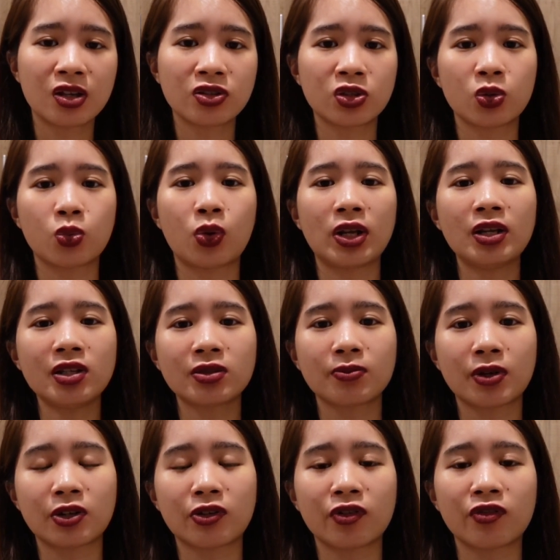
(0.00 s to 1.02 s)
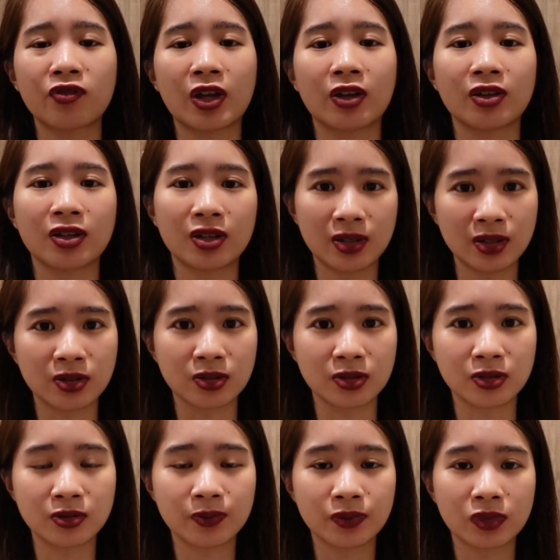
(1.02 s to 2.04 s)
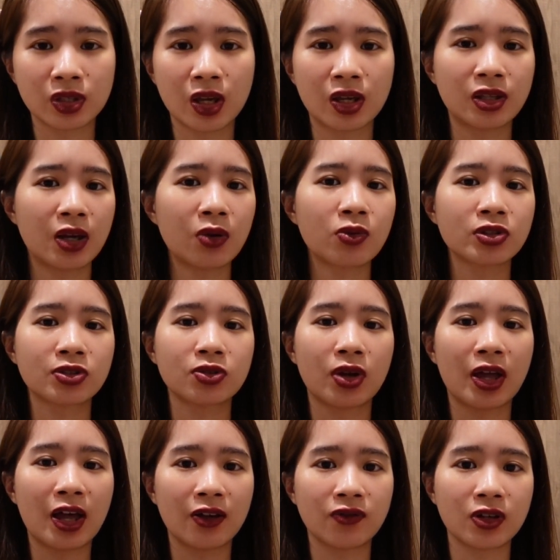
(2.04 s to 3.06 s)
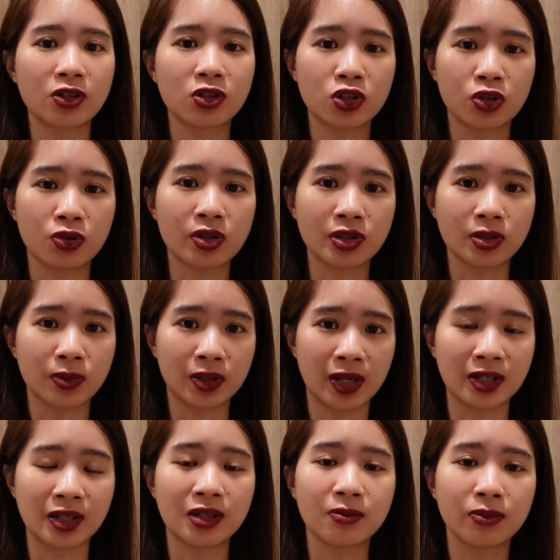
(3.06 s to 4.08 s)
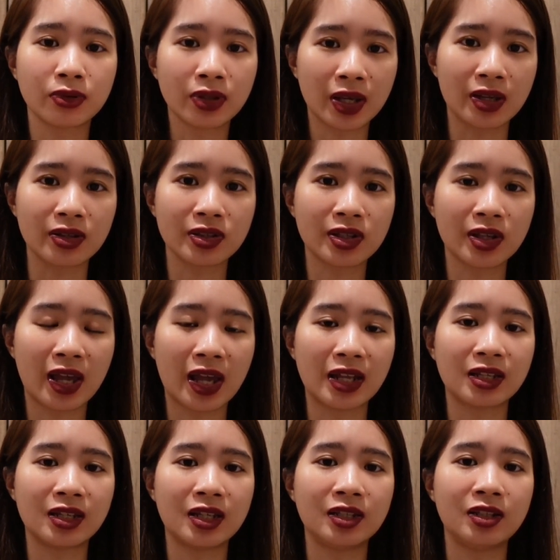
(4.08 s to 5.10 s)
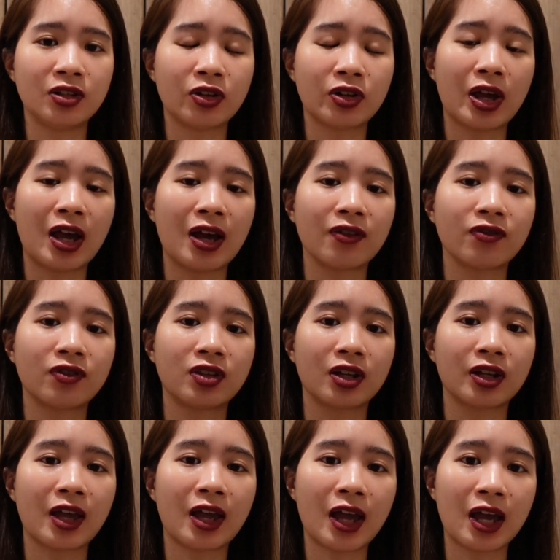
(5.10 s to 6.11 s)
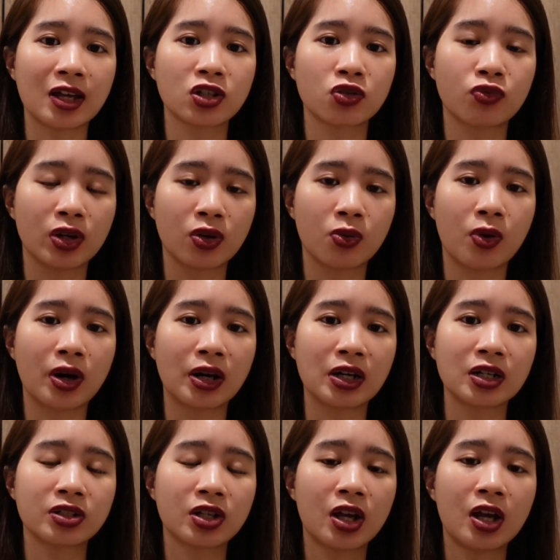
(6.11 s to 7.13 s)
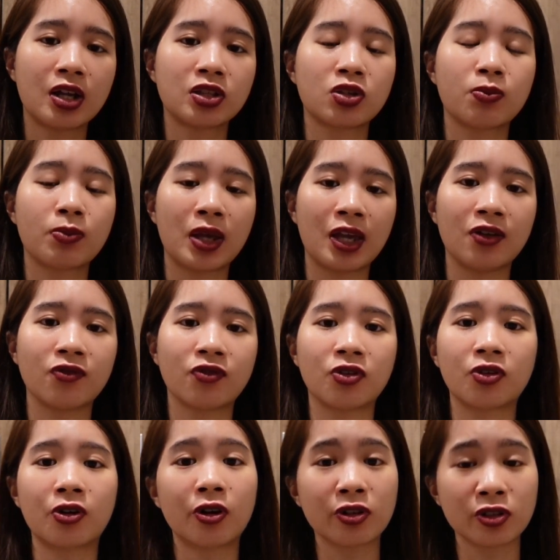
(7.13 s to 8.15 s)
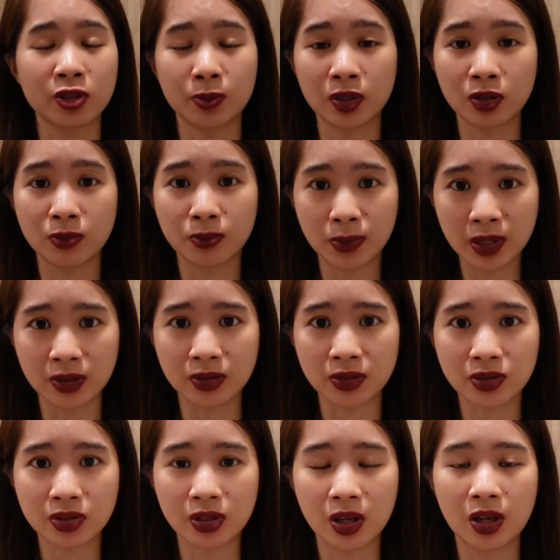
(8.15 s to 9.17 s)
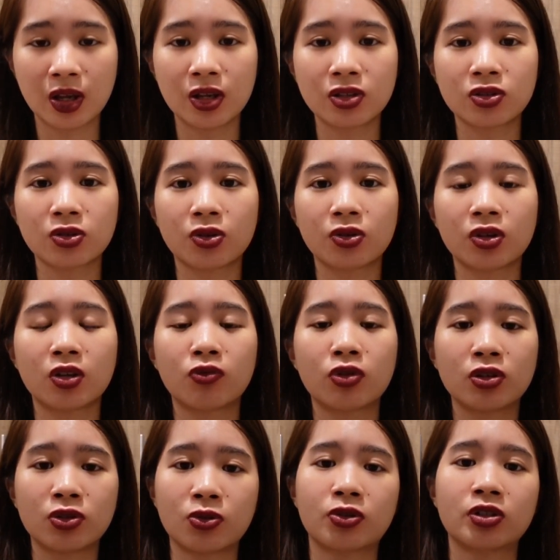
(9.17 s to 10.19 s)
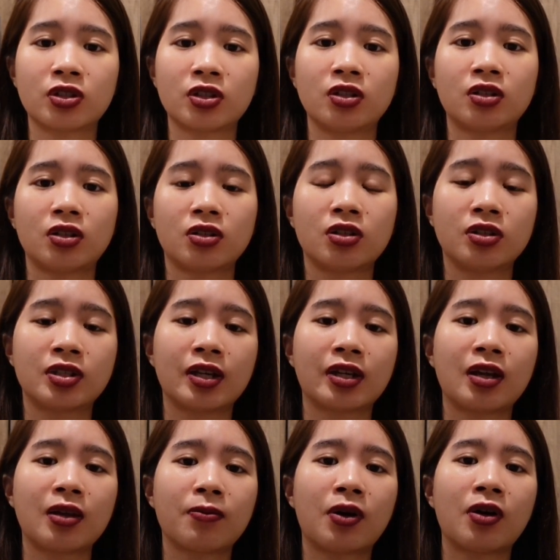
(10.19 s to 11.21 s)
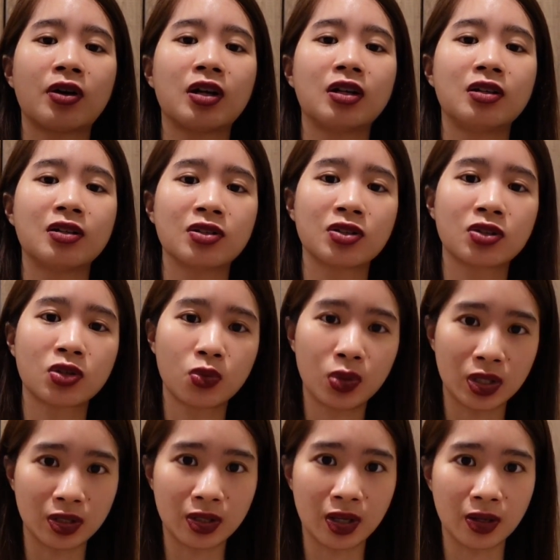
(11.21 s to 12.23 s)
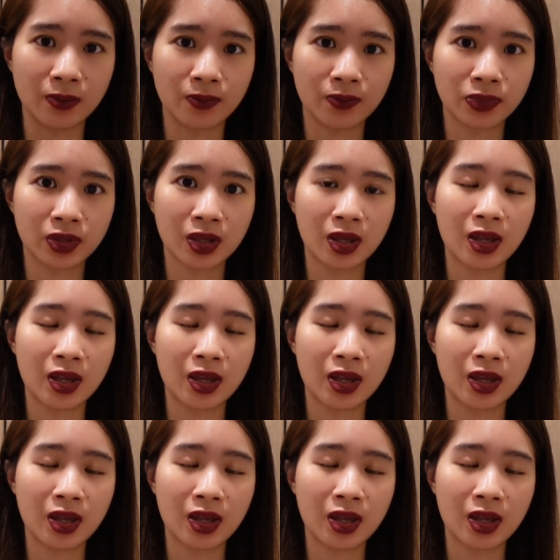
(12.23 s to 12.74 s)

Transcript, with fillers: So when his mother fell ill, there was no health insurance plan in place, and he did not have the cash required to pay for hospital bills, so he resorted to taking part in the Squid Game.